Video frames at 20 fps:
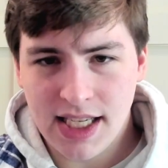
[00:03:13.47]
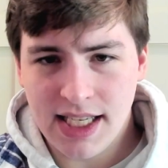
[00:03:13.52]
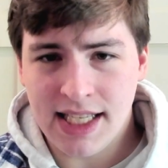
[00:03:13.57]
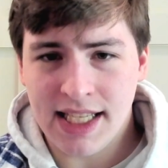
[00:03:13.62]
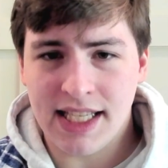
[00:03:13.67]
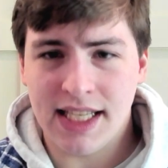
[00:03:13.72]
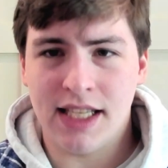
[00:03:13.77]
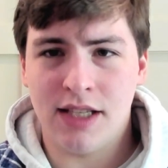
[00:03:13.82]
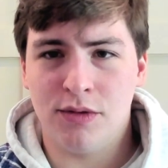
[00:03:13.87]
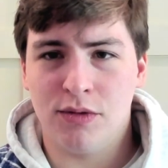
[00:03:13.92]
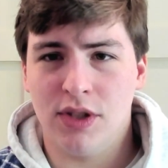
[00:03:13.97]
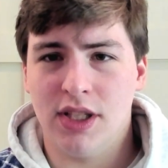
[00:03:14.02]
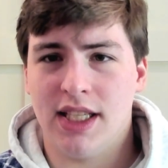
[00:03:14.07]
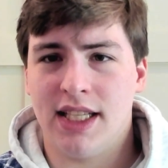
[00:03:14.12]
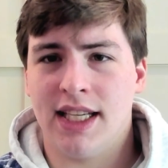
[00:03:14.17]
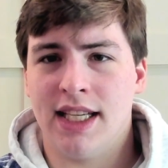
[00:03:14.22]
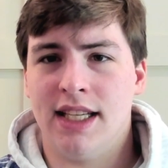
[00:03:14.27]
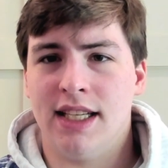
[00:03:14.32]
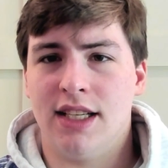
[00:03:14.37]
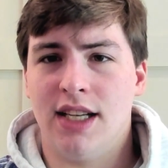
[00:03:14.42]
And he didn't really
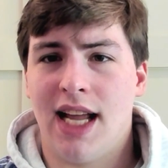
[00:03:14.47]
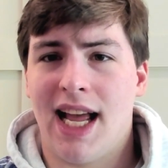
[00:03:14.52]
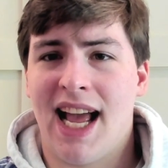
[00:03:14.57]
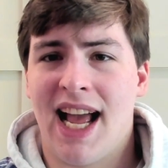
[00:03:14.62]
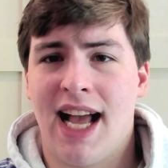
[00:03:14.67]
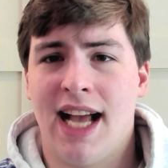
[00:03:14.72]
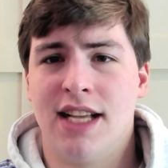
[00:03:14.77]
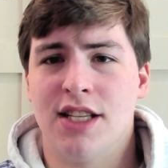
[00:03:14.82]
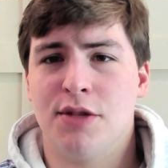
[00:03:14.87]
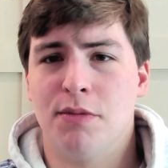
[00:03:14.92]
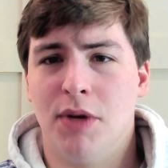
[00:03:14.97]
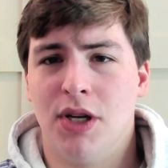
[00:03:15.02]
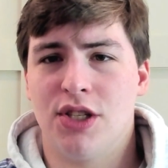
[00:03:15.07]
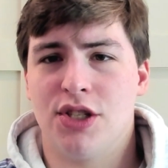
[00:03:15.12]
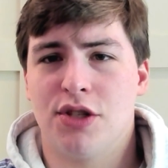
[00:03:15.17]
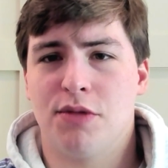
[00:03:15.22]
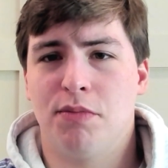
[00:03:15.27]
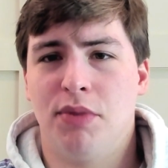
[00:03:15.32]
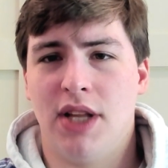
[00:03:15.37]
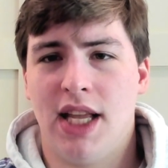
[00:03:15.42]
get as
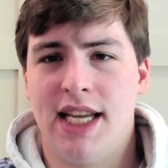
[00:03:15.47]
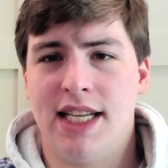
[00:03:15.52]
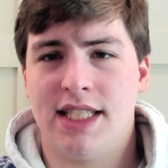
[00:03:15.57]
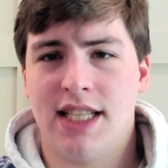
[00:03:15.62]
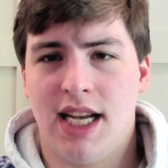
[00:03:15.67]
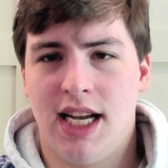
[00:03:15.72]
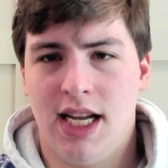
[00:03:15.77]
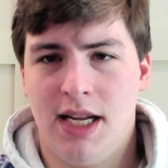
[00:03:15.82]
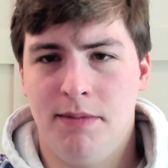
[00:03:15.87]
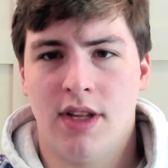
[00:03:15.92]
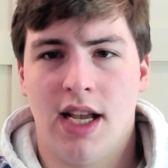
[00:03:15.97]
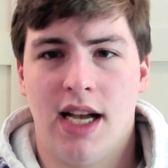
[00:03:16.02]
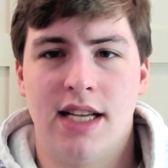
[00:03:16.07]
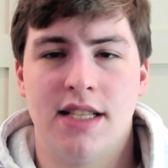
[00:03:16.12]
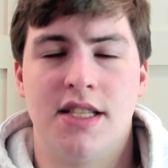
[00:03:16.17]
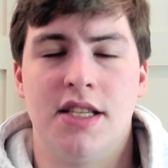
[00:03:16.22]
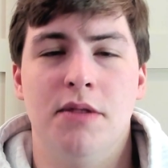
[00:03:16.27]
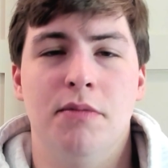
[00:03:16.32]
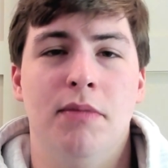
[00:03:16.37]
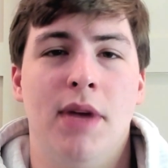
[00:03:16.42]
much play time
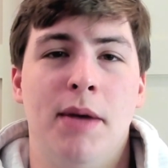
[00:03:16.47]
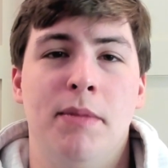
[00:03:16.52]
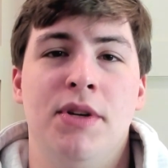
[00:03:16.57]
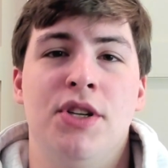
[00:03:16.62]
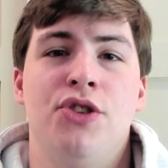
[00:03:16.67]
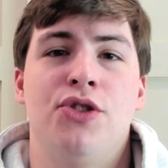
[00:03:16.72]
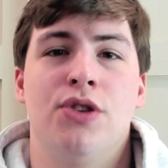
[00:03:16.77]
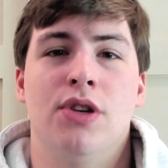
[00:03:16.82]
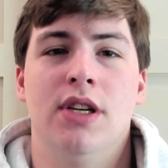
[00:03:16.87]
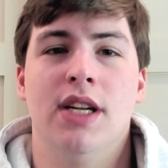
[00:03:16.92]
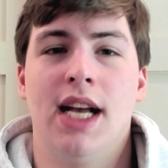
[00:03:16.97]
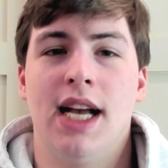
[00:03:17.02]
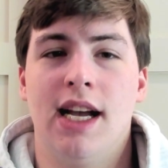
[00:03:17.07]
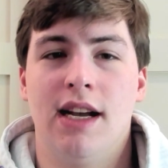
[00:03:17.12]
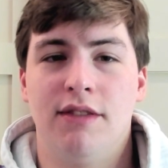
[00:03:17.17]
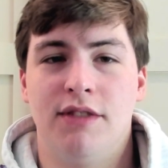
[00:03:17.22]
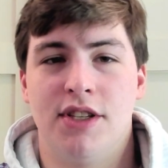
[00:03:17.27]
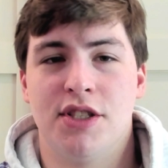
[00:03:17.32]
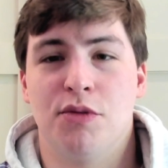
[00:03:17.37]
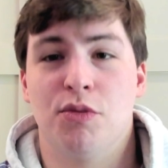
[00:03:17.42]
as he maybe should
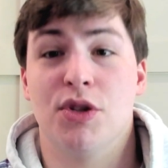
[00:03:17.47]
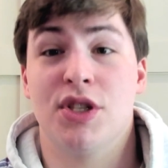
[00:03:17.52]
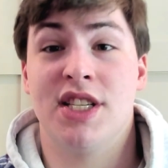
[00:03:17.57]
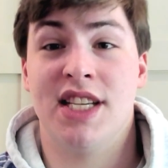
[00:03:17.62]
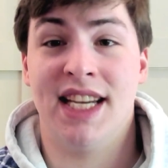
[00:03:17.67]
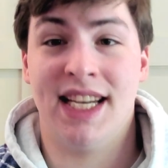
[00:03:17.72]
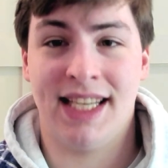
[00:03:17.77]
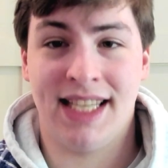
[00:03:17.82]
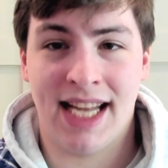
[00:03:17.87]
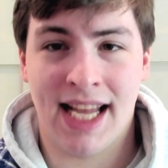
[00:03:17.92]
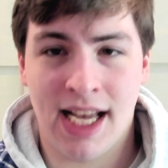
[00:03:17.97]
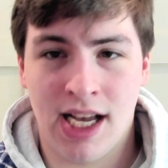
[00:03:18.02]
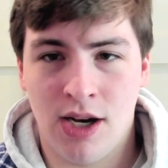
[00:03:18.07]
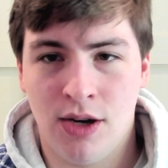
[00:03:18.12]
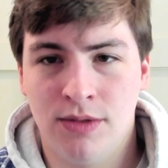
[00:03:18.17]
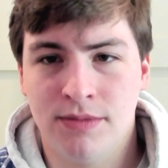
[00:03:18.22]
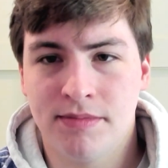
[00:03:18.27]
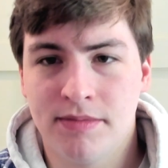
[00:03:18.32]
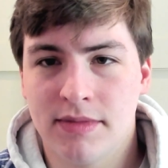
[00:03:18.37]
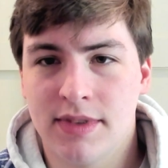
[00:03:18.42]
have, as we're seeing
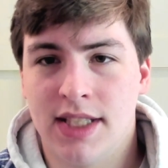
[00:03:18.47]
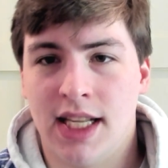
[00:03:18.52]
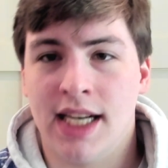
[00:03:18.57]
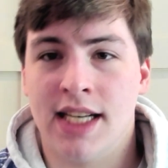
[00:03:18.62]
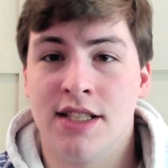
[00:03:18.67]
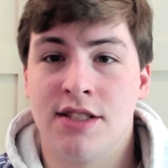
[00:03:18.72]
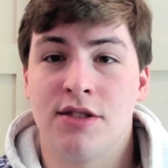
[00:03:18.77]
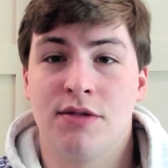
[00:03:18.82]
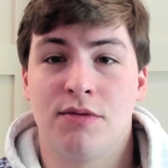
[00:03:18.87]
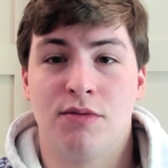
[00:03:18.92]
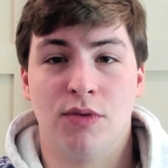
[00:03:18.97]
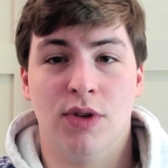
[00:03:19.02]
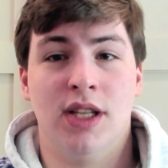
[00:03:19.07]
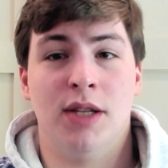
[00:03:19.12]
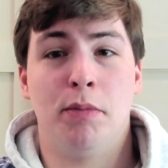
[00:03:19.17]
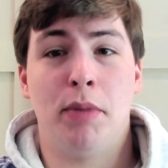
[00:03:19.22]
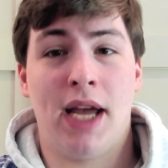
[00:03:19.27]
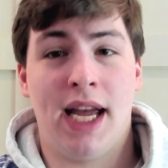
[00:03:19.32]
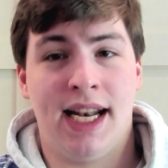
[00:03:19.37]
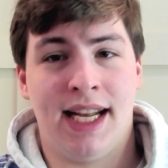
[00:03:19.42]
now that it's really
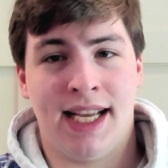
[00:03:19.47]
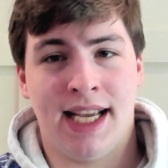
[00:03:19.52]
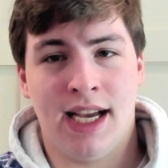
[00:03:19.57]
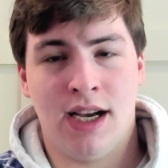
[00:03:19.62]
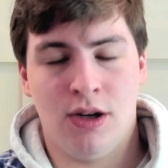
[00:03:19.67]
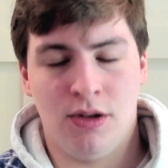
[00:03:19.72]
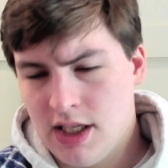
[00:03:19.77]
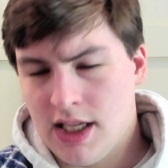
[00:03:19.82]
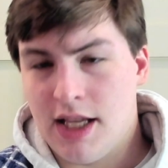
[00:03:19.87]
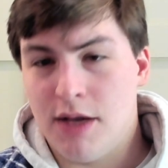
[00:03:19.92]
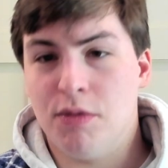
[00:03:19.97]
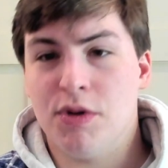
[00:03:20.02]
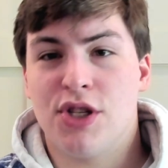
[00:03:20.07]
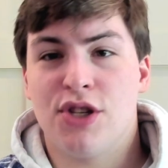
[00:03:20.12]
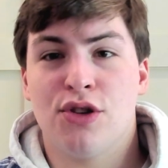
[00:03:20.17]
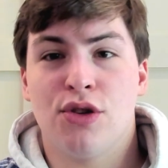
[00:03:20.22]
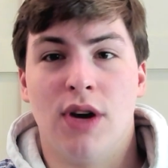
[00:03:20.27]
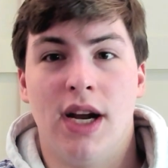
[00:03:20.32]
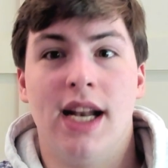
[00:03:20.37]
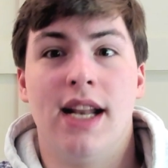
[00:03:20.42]
panning out. He was
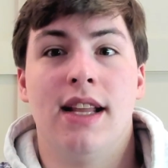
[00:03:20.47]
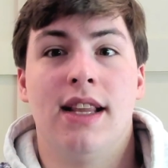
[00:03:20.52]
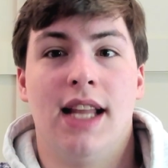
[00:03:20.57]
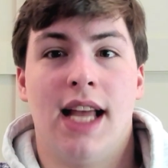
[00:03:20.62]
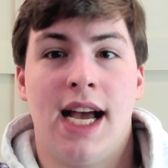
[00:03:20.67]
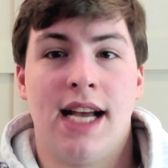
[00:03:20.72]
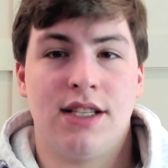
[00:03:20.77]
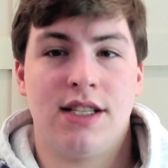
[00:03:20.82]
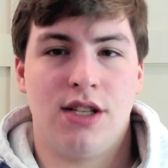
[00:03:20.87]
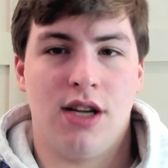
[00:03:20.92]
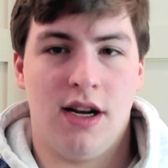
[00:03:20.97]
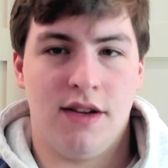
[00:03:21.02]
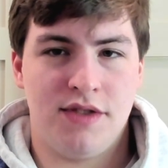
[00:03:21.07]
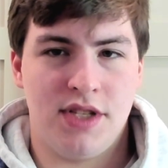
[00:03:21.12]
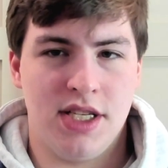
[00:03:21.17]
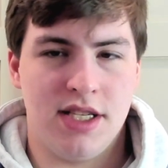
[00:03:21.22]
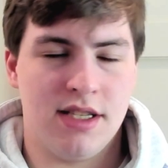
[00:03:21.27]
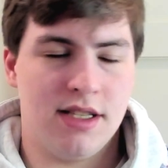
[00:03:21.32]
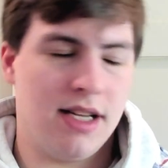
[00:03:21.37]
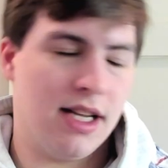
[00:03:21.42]
traded last
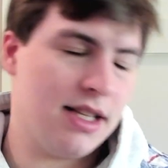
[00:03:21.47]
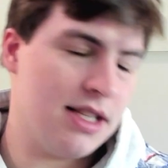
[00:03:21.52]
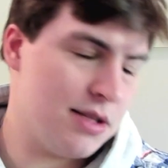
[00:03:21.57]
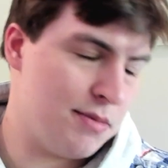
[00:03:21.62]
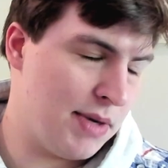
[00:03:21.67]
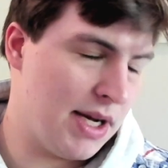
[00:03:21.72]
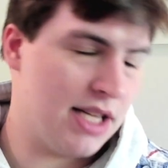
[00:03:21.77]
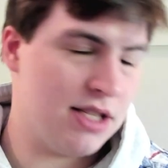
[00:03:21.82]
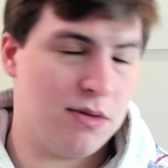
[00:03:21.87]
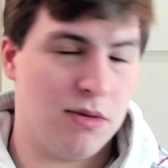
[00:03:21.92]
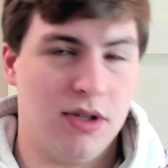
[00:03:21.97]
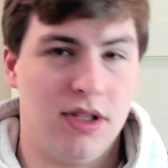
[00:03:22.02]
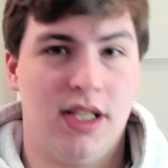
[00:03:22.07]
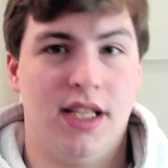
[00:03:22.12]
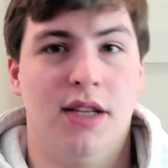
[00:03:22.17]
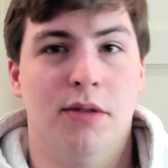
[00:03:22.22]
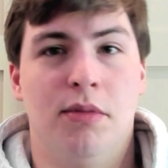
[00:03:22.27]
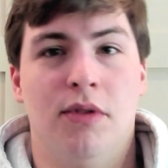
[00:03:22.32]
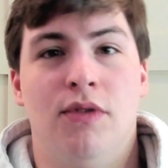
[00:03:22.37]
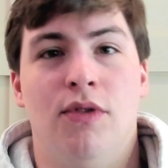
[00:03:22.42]
offseason, not this past one, the
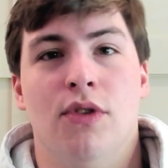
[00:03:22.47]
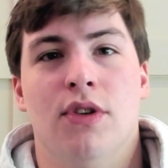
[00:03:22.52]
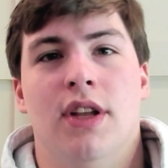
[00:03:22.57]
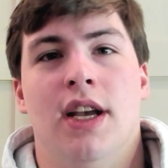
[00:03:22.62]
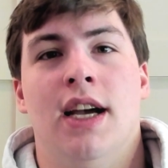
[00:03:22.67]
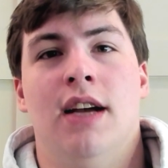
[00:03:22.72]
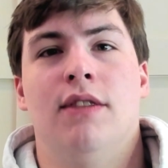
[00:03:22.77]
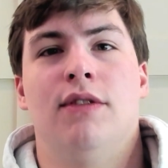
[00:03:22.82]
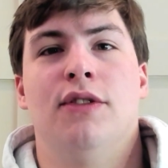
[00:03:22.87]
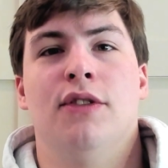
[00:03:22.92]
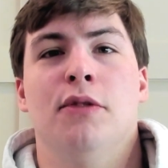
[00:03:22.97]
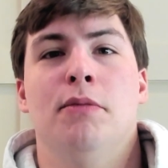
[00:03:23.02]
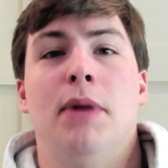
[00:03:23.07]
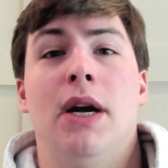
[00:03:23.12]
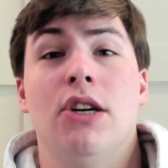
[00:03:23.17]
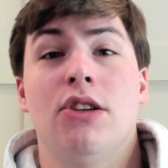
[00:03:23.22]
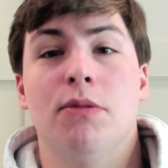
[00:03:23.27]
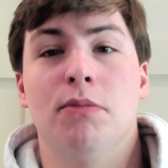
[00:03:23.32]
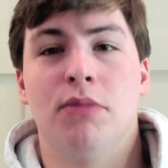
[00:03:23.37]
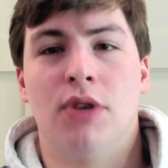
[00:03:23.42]
year before that, for
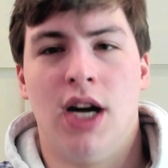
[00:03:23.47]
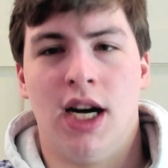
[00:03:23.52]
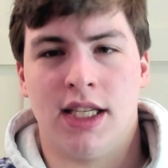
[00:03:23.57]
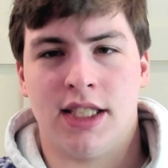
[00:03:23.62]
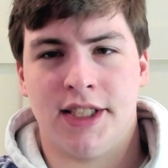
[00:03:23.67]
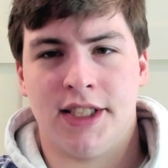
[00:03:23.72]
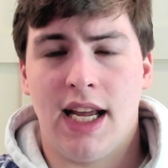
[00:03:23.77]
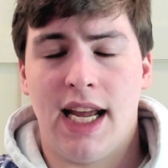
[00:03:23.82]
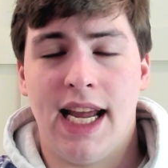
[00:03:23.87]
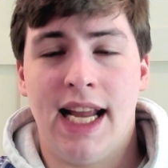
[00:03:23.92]
Malcolm Brogdon.